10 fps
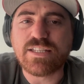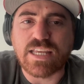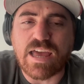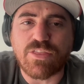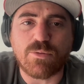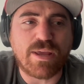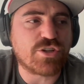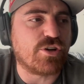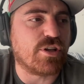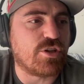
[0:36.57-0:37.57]
together,
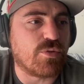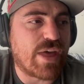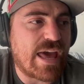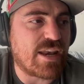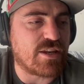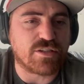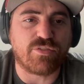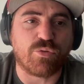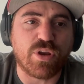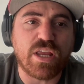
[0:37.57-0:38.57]
make sure to do that. It is
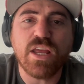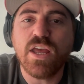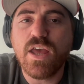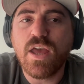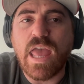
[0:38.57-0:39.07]
free.